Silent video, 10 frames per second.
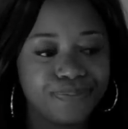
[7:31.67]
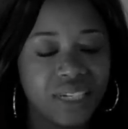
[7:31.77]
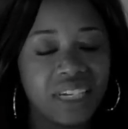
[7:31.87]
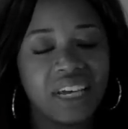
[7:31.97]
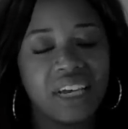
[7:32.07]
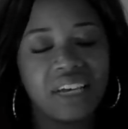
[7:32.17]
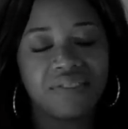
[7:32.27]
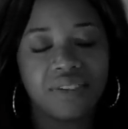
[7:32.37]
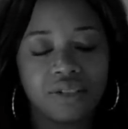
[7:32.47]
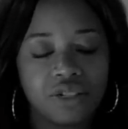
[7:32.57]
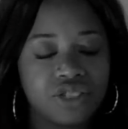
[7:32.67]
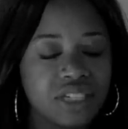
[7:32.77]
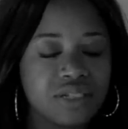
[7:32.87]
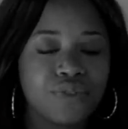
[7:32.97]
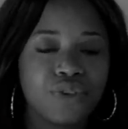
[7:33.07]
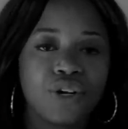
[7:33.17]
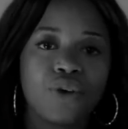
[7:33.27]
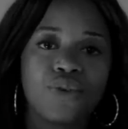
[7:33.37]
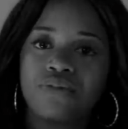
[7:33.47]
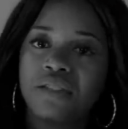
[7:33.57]
a caregiver, not just for her
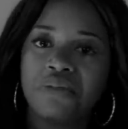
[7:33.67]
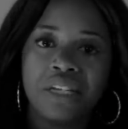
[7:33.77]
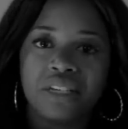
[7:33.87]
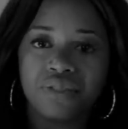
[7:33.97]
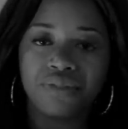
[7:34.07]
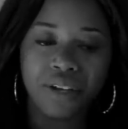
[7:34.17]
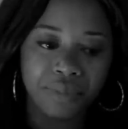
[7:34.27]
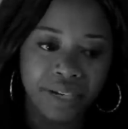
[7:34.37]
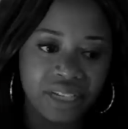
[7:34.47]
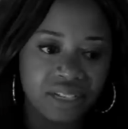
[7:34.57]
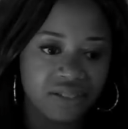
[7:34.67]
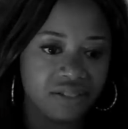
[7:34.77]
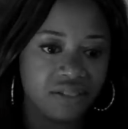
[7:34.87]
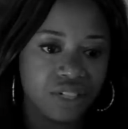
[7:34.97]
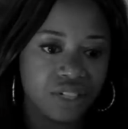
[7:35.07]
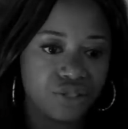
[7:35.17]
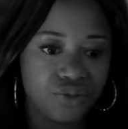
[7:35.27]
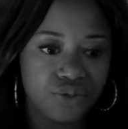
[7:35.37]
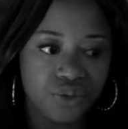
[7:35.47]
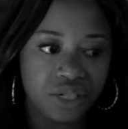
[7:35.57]
own immediate family, like
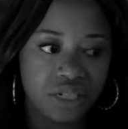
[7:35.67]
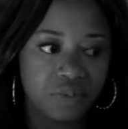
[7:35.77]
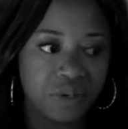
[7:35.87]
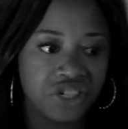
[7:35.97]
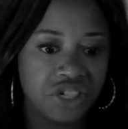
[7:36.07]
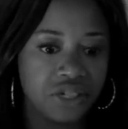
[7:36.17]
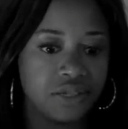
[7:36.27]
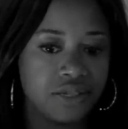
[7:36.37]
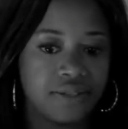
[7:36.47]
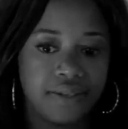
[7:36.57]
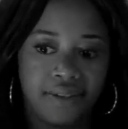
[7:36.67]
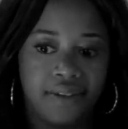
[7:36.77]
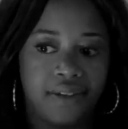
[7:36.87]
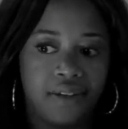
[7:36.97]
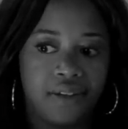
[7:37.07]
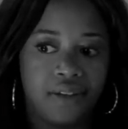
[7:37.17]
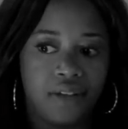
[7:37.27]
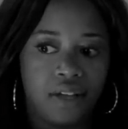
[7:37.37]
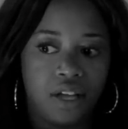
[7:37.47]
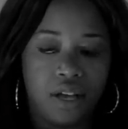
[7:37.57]
2 daughters, but she's
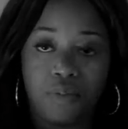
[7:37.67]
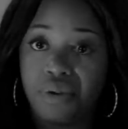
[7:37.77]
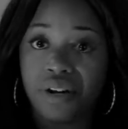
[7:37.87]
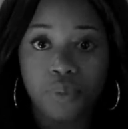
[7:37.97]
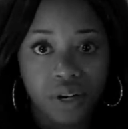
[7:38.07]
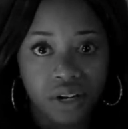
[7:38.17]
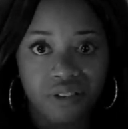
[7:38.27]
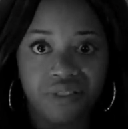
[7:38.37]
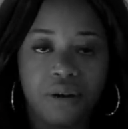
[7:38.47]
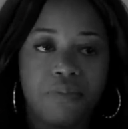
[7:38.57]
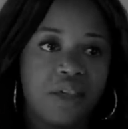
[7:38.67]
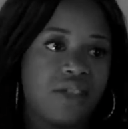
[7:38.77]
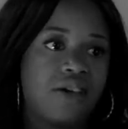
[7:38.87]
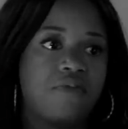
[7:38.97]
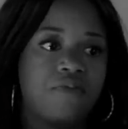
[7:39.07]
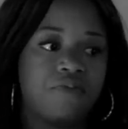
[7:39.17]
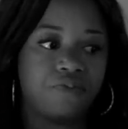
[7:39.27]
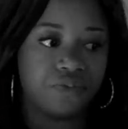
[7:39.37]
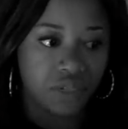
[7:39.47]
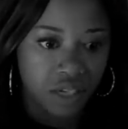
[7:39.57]
a breadwinner for her mother,
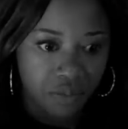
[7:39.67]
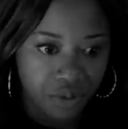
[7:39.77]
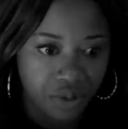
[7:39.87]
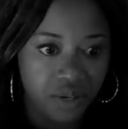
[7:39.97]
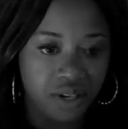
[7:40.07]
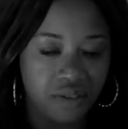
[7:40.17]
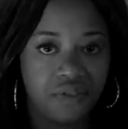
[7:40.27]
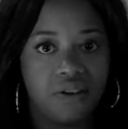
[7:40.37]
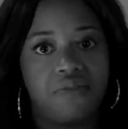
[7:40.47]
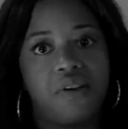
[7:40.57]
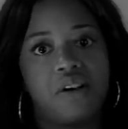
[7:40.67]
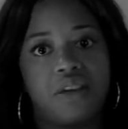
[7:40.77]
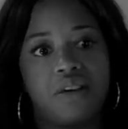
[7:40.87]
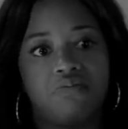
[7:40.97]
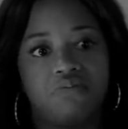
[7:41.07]
a breadwinner for her father,